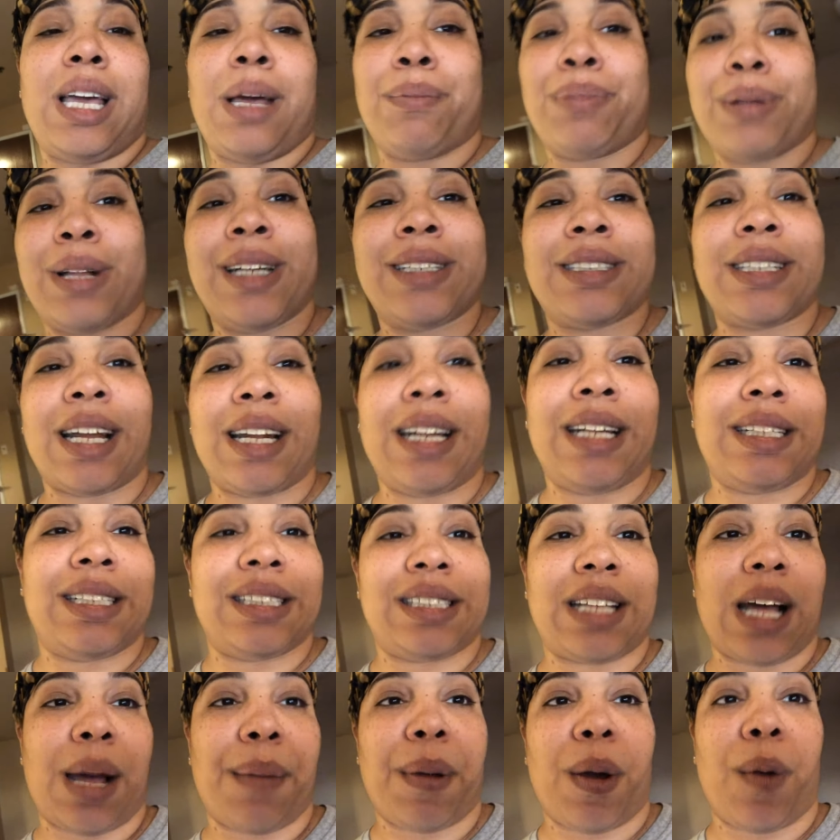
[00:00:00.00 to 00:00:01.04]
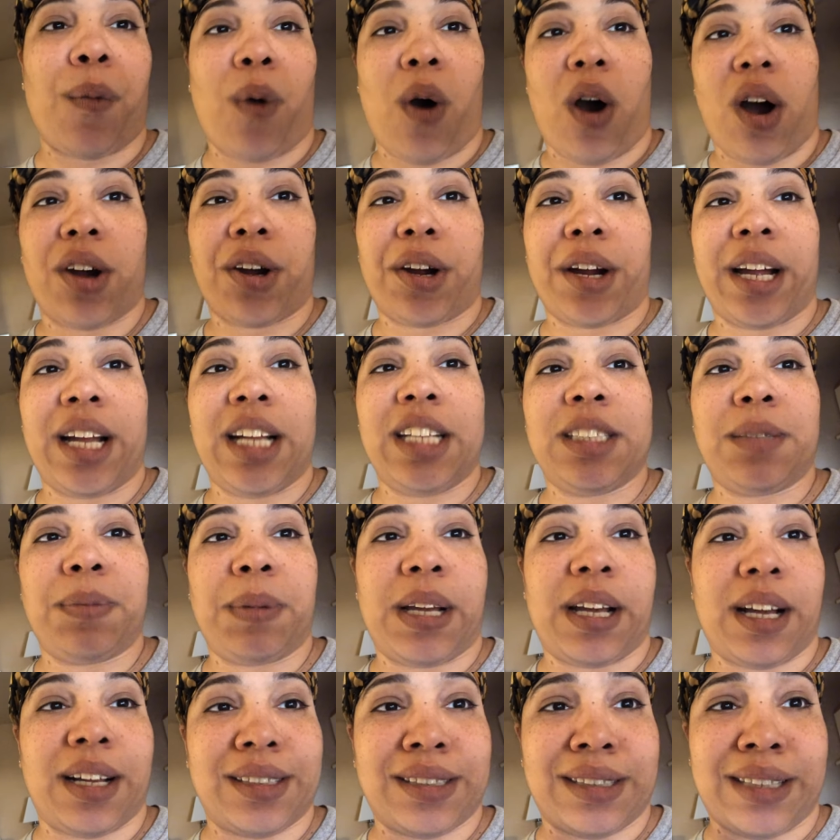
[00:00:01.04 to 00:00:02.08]
and plus I need to stop at Walgreens
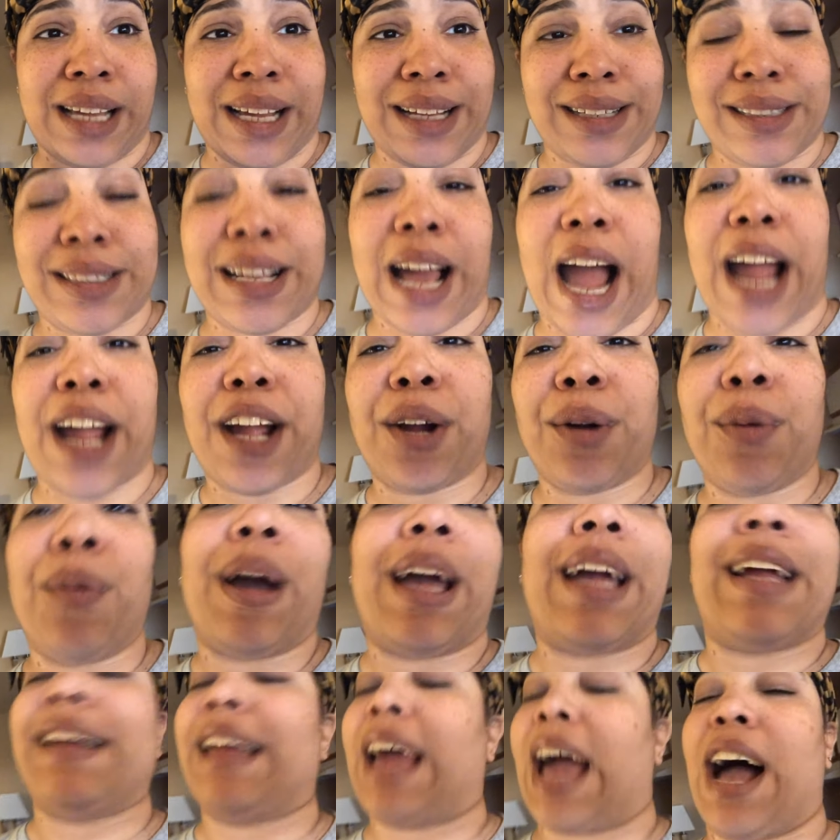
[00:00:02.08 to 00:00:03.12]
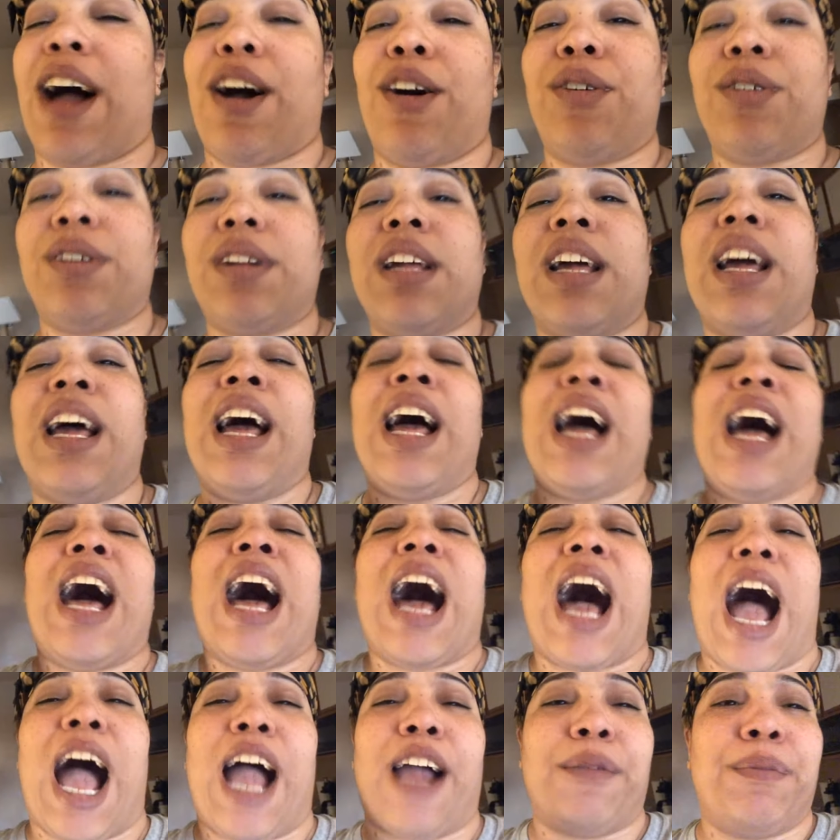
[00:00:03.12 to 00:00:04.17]
because the entire way down,
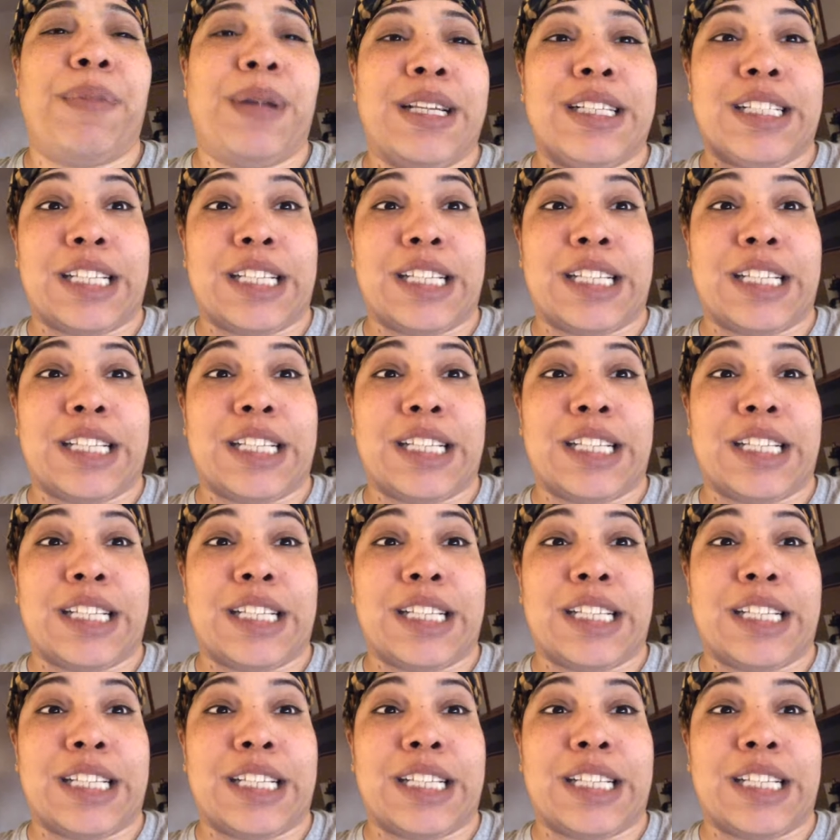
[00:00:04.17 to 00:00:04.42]
I've been